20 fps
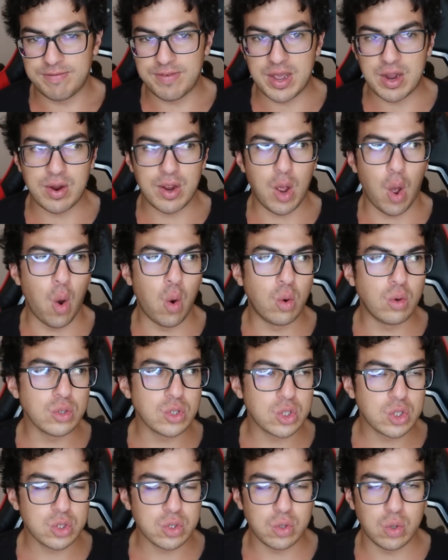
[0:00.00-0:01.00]
very
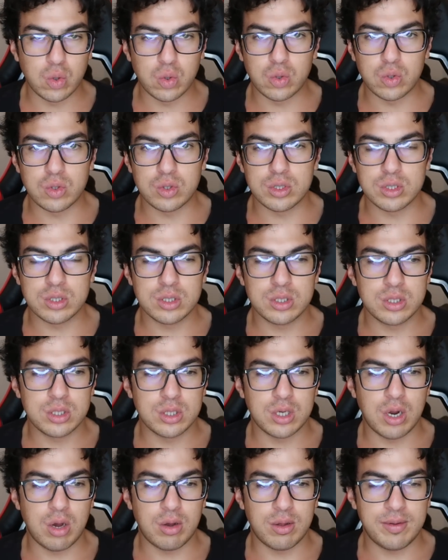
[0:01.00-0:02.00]
old school,
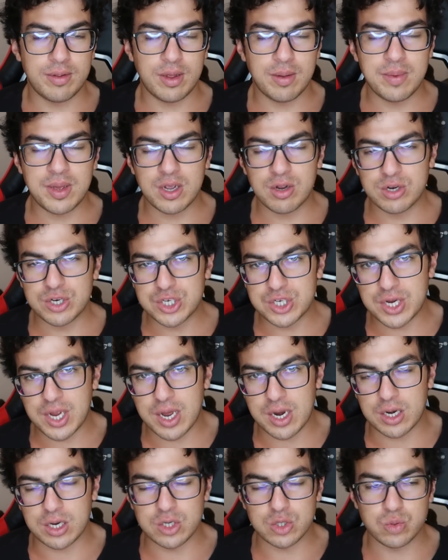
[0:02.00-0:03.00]
you know, I mean,
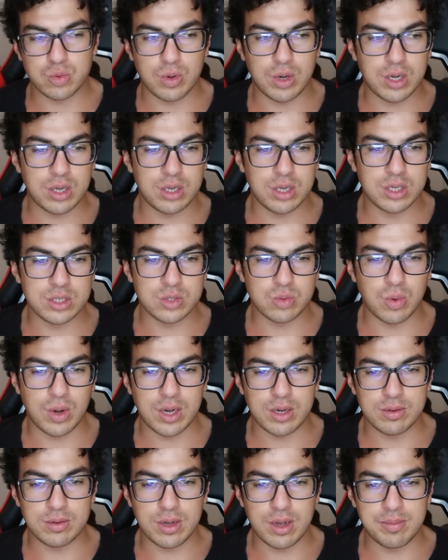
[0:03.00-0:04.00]
Christianity as well, as
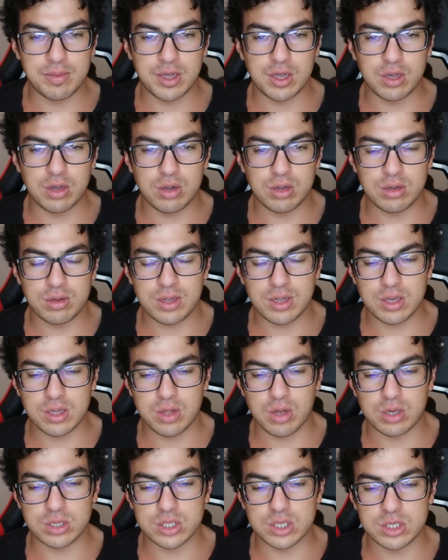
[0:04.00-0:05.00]
well. I mean,
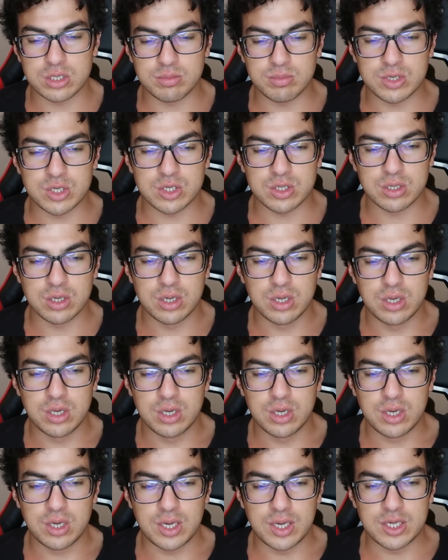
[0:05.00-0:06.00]
Catholicism is,
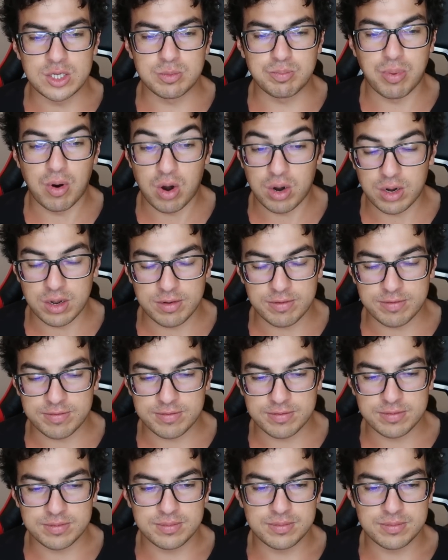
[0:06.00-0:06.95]
is part of